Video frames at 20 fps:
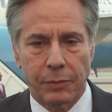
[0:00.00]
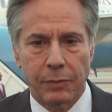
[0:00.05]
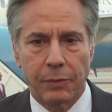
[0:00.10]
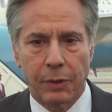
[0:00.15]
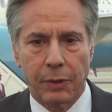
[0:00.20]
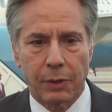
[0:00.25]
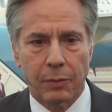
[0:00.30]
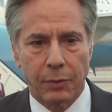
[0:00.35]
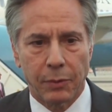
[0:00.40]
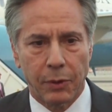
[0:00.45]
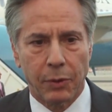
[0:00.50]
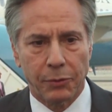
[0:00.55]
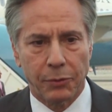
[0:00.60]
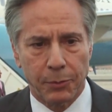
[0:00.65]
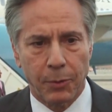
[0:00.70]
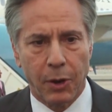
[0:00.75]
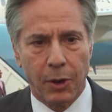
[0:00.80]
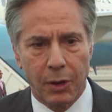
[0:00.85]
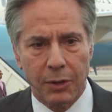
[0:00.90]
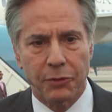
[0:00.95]
there are
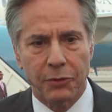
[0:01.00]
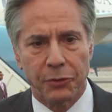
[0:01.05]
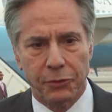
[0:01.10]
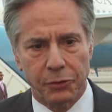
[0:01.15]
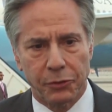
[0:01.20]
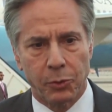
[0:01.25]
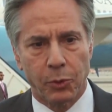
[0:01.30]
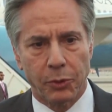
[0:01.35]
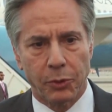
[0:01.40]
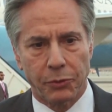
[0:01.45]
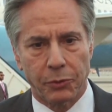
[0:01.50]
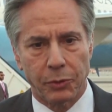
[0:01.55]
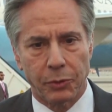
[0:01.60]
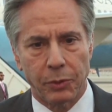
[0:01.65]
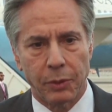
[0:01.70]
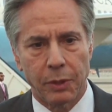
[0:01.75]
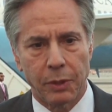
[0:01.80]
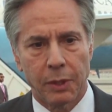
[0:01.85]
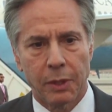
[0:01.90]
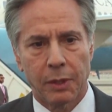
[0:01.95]
some hard issues to work through,
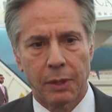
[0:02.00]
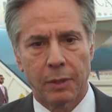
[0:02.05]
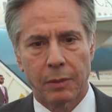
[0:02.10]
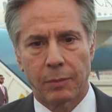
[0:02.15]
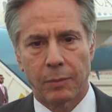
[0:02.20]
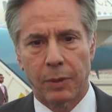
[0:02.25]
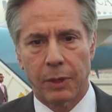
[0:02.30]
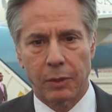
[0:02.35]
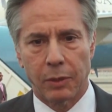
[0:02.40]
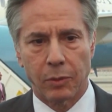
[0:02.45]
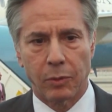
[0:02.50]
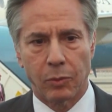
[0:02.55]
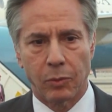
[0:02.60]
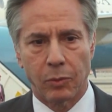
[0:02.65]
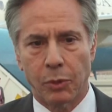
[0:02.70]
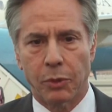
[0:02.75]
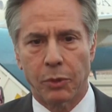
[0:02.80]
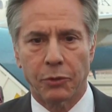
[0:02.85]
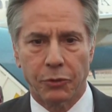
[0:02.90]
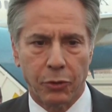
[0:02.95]
but
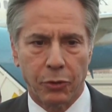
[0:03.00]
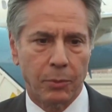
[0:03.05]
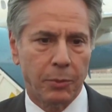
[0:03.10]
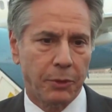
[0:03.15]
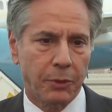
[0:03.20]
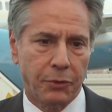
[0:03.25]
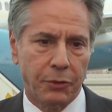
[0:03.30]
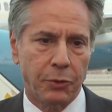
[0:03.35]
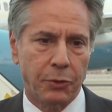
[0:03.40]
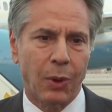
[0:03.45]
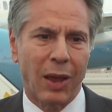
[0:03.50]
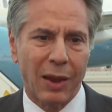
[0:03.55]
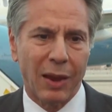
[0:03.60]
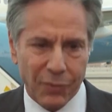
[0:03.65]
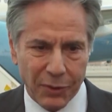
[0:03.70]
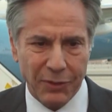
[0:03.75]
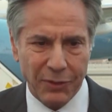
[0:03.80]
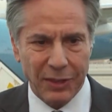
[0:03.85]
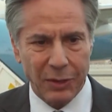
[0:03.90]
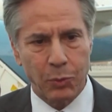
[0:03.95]
we're determined to do
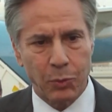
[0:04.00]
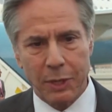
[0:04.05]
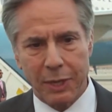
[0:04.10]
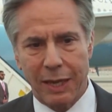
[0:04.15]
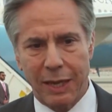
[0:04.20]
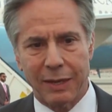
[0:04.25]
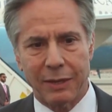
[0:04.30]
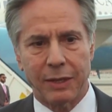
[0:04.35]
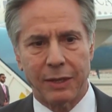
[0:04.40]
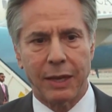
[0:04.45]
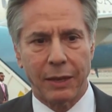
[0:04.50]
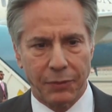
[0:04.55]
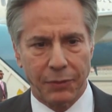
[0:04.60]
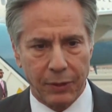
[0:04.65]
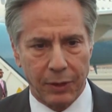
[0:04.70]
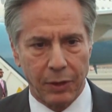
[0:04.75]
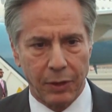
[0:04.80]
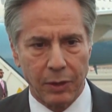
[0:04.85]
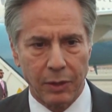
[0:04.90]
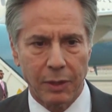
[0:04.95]
everything we can to get
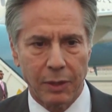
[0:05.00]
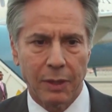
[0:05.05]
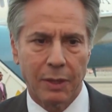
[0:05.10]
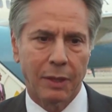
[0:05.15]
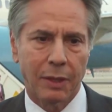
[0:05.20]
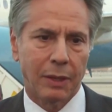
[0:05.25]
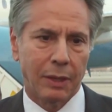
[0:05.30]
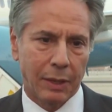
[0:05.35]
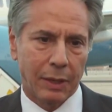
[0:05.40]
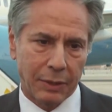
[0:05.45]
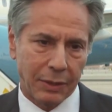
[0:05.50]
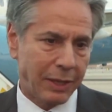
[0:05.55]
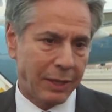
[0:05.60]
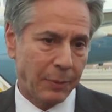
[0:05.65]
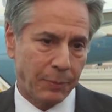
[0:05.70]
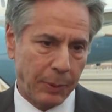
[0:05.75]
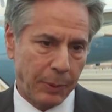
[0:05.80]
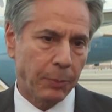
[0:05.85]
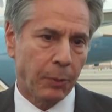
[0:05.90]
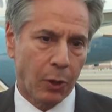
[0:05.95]
there and to
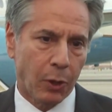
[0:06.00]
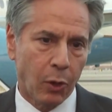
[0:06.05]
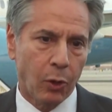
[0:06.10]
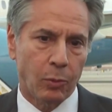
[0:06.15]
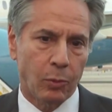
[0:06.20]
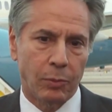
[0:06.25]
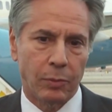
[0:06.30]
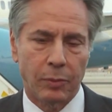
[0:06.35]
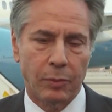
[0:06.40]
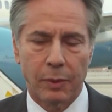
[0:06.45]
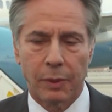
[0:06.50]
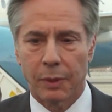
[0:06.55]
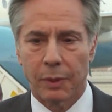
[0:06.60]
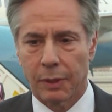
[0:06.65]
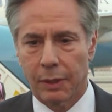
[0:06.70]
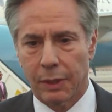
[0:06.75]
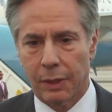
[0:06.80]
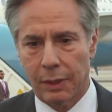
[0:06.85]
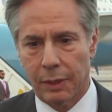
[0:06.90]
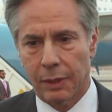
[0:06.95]
get people home.
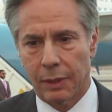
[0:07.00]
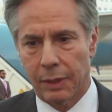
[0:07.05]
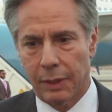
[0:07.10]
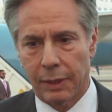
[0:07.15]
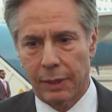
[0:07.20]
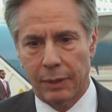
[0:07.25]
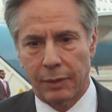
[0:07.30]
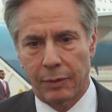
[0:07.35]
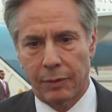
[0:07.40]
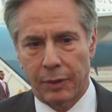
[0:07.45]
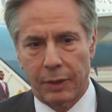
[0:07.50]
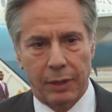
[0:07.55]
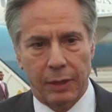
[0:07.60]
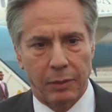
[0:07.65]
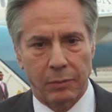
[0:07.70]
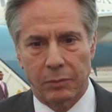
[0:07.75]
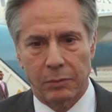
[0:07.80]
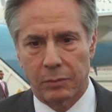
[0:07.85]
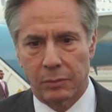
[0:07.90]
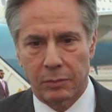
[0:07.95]

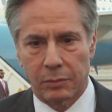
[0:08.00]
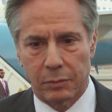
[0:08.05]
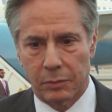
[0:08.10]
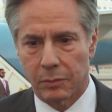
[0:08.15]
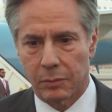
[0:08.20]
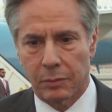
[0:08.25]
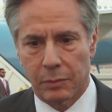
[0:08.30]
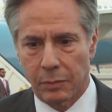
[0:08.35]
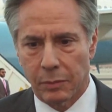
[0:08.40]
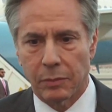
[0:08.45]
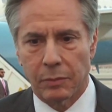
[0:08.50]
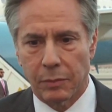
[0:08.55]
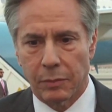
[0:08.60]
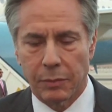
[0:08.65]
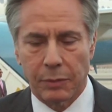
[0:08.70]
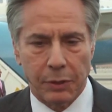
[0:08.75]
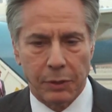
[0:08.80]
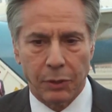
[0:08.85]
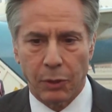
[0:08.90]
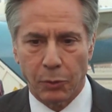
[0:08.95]
The
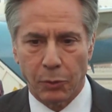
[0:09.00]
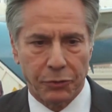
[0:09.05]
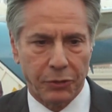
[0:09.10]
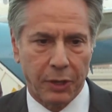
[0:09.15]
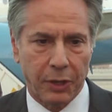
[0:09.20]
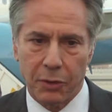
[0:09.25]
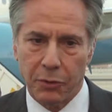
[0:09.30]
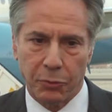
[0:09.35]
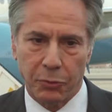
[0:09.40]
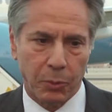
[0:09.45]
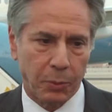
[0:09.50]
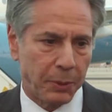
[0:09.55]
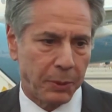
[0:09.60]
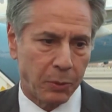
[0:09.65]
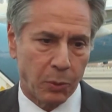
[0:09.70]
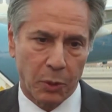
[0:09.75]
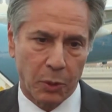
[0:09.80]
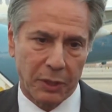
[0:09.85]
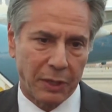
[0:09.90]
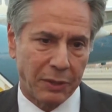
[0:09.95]
negotiators will be
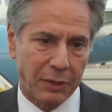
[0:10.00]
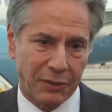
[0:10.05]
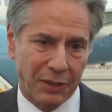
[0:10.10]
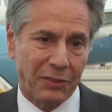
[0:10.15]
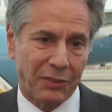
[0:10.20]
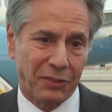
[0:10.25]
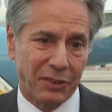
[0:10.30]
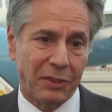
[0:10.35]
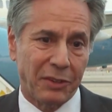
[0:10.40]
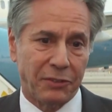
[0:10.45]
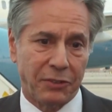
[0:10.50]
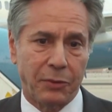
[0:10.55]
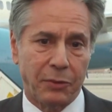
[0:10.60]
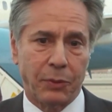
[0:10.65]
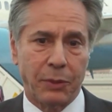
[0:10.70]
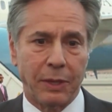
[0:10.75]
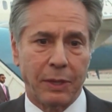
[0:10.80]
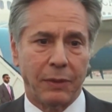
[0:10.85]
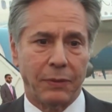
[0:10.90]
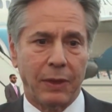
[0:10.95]
working intensely to see if
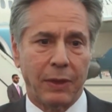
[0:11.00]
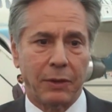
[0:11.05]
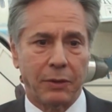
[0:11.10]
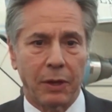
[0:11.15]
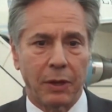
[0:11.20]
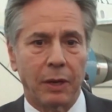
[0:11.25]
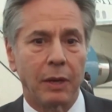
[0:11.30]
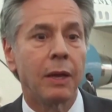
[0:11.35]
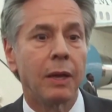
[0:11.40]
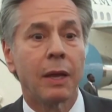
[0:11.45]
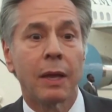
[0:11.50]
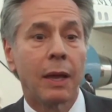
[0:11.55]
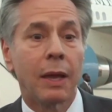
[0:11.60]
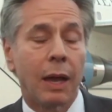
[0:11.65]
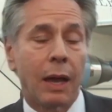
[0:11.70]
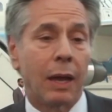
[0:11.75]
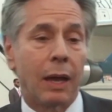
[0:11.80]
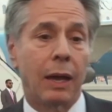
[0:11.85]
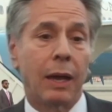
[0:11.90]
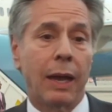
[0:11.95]
we can get that done.
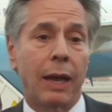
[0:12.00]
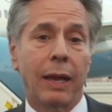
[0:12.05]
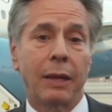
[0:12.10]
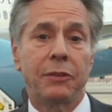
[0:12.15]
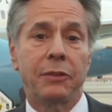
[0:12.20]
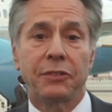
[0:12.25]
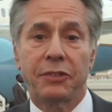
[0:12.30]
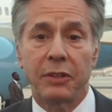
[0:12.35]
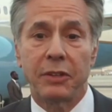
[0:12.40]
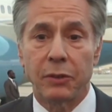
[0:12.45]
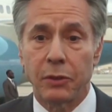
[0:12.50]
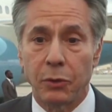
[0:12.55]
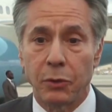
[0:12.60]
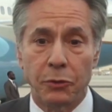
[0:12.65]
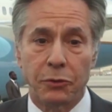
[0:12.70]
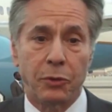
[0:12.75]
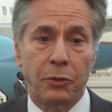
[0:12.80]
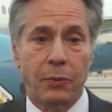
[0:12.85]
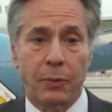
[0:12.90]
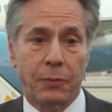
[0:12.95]
I hadn't seen the
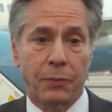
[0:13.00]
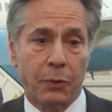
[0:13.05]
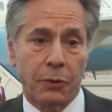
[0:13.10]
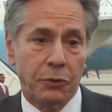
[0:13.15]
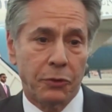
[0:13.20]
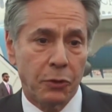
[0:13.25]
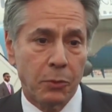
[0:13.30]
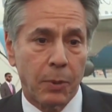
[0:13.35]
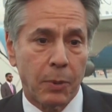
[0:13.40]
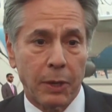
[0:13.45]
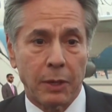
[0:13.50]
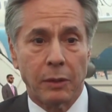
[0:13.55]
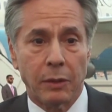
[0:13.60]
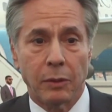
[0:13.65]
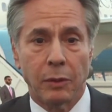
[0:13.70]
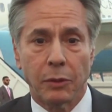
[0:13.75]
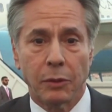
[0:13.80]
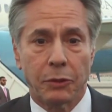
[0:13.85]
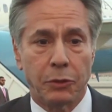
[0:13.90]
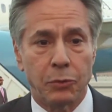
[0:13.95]
news you referred to, but
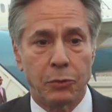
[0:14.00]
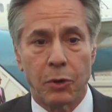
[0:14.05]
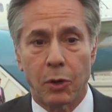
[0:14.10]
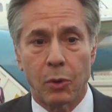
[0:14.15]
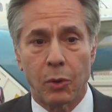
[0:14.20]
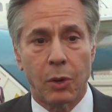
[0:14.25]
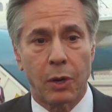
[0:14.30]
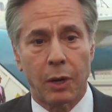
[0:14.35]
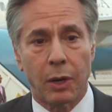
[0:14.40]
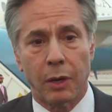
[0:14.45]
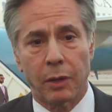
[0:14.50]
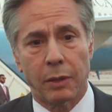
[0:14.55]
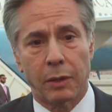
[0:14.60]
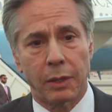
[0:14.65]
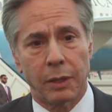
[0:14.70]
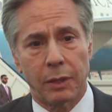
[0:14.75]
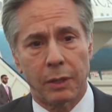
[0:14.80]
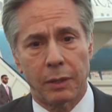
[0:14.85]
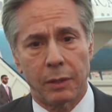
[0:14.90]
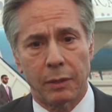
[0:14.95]
look, you know
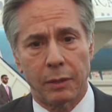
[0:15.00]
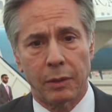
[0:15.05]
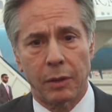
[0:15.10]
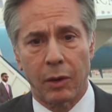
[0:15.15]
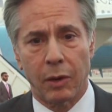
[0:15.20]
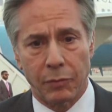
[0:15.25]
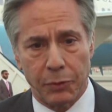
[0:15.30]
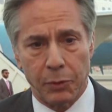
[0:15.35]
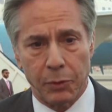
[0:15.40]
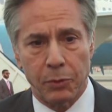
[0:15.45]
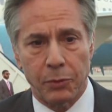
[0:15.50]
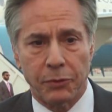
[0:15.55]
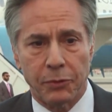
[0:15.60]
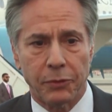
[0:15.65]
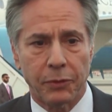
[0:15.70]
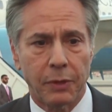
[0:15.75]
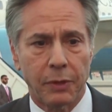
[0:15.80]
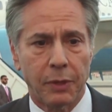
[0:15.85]
our views